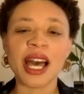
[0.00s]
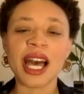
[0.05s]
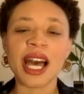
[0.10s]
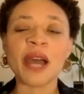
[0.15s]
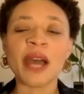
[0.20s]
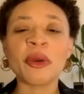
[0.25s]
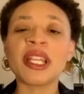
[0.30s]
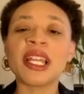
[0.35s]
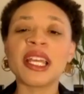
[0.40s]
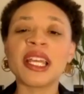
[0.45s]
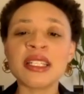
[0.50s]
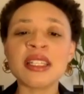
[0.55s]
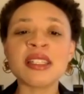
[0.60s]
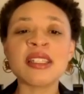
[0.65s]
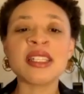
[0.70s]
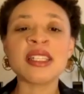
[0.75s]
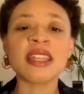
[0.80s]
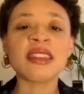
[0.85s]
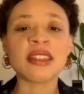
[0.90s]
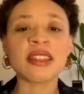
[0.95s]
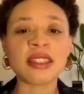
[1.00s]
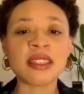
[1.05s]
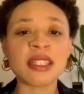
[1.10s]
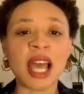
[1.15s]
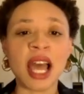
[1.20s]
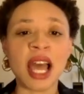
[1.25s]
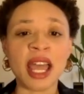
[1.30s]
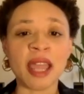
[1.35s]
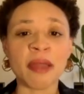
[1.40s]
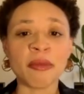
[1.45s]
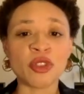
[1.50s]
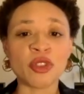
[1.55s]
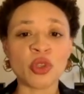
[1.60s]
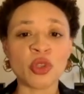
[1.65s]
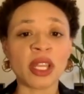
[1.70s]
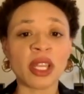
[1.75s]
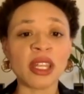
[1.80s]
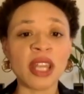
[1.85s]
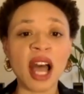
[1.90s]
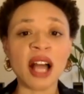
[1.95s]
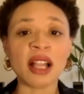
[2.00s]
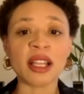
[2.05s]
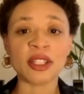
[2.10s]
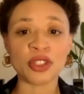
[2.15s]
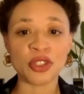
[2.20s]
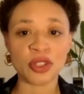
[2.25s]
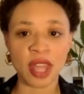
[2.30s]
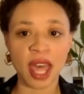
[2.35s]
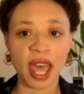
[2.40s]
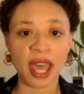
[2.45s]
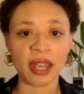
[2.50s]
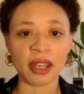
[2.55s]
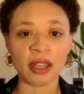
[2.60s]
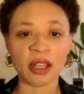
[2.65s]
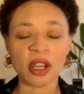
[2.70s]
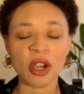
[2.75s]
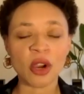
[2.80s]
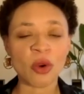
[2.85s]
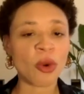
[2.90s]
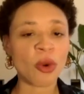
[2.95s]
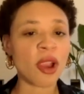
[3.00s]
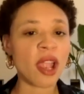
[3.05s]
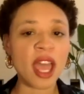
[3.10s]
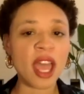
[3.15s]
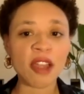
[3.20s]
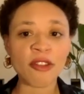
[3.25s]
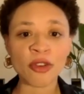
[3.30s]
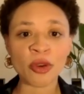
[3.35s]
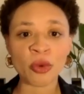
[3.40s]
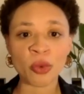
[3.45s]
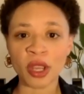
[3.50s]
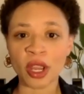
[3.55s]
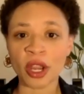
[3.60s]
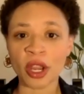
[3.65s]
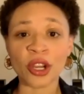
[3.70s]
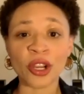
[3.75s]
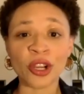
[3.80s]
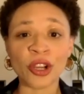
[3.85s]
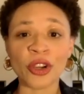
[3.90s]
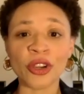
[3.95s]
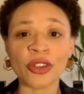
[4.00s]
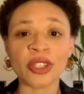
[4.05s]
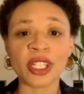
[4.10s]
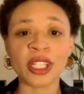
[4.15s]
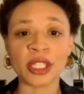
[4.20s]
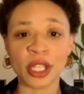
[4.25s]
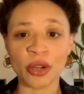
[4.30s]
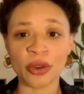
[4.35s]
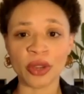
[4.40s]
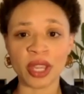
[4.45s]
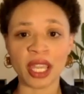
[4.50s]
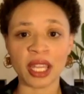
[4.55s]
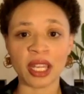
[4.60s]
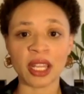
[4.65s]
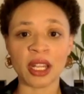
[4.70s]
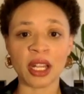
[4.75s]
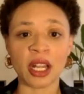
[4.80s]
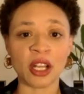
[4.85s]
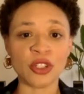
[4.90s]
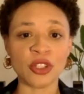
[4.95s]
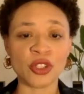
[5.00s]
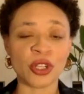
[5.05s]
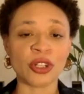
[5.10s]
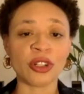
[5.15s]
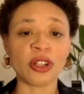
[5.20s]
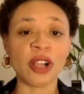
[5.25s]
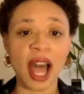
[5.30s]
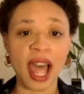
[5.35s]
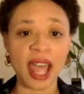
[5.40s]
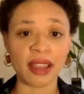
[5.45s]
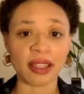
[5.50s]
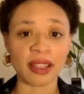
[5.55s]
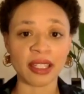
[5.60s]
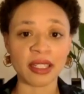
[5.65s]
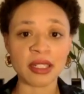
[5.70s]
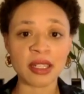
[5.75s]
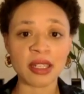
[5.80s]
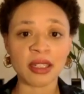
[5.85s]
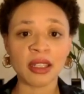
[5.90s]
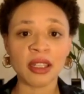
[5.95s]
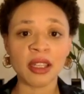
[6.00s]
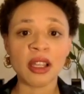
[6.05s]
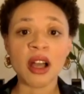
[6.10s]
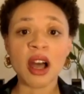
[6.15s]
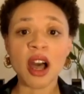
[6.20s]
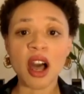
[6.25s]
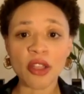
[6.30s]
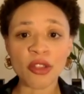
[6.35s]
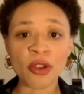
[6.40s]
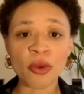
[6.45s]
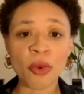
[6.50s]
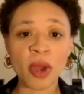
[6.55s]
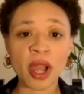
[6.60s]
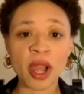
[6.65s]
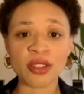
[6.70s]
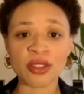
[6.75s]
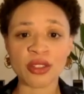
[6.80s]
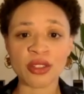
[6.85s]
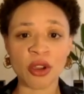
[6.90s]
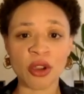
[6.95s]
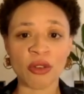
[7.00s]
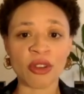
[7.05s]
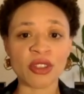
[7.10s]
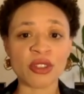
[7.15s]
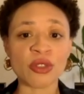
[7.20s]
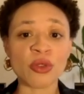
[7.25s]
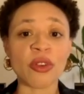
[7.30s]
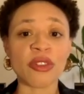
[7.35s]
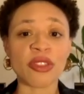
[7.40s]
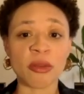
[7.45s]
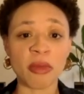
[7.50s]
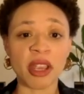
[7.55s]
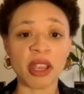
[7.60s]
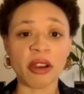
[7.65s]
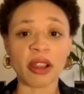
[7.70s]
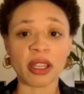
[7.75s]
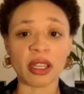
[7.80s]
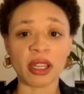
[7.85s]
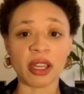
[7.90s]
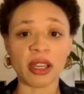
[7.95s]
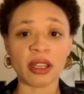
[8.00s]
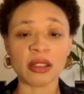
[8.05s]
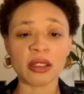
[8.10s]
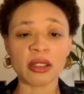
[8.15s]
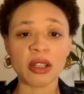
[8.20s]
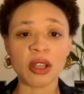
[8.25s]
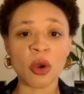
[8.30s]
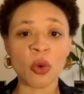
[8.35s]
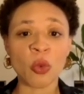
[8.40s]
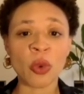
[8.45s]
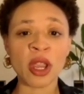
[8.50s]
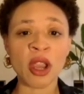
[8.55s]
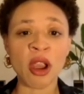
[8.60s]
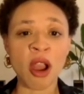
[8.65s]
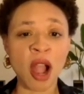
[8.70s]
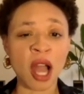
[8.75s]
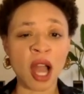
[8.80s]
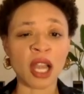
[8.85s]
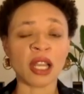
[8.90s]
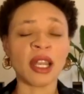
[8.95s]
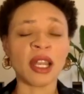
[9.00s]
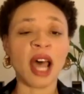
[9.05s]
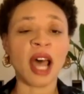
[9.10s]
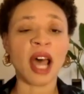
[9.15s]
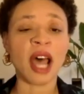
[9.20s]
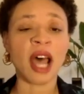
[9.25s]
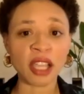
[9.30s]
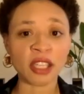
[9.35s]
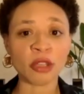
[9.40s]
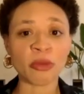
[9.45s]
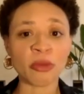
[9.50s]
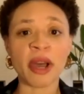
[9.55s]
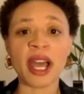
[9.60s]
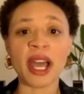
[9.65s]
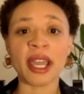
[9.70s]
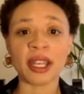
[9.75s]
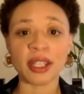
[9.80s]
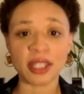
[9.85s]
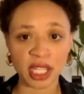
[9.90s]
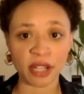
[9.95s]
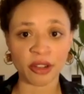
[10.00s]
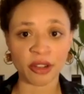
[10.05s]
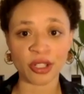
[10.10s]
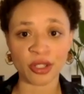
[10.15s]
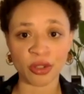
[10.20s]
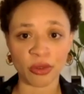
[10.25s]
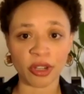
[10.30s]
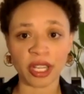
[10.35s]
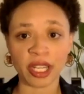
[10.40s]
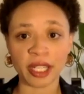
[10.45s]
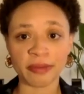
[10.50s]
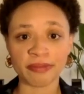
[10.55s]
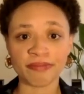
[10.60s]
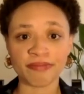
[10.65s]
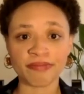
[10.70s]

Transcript: I would like to take this time to acknowledge that wherever we are currently located on Turtle Island, otherwise known as North America, we are on occupied territory.